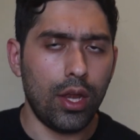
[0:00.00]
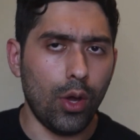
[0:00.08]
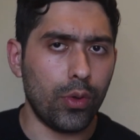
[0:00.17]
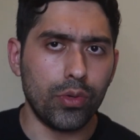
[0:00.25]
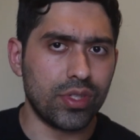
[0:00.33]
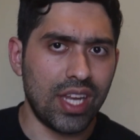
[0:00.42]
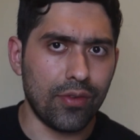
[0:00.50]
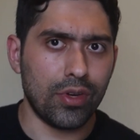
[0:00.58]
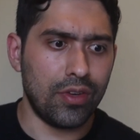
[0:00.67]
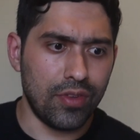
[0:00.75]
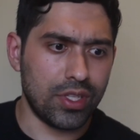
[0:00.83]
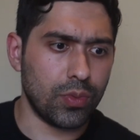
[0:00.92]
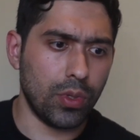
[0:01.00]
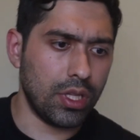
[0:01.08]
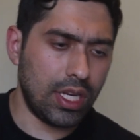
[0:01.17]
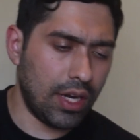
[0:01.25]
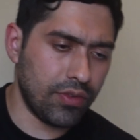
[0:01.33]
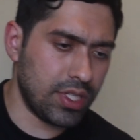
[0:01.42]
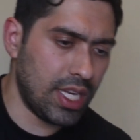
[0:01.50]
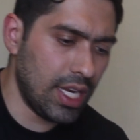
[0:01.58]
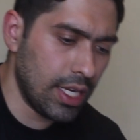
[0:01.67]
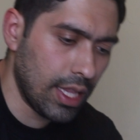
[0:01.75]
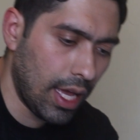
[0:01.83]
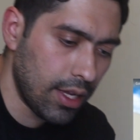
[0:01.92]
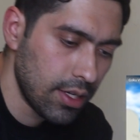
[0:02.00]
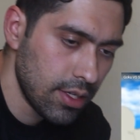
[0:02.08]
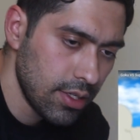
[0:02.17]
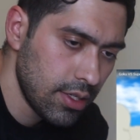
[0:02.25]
No, he was never invincible. They never stated that.